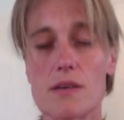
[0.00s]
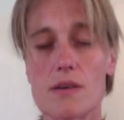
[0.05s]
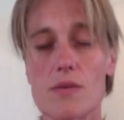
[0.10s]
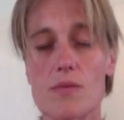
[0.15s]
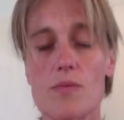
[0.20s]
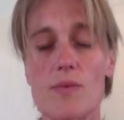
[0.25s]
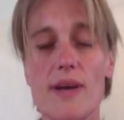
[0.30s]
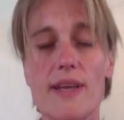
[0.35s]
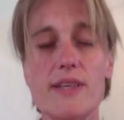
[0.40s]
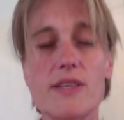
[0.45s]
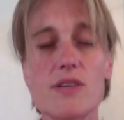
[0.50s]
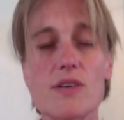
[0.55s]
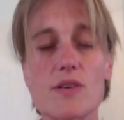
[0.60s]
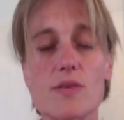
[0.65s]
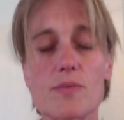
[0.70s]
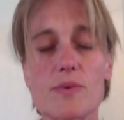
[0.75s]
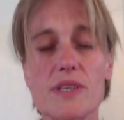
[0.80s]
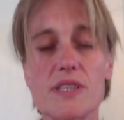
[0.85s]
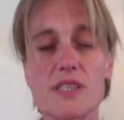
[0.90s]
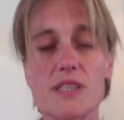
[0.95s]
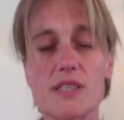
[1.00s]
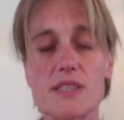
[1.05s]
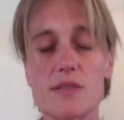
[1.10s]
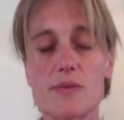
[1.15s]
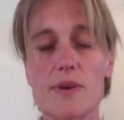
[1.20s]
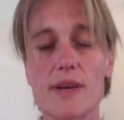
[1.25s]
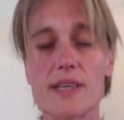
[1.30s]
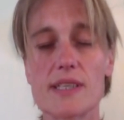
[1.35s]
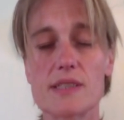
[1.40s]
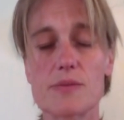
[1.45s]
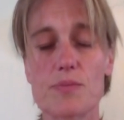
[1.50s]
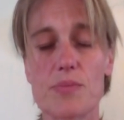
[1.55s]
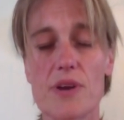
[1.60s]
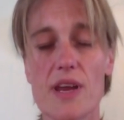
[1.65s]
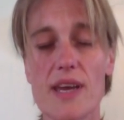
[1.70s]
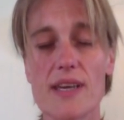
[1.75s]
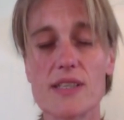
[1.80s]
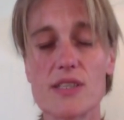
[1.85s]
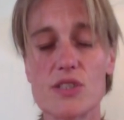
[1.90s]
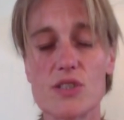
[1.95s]
When you're wishing to
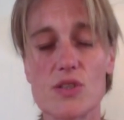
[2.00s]
express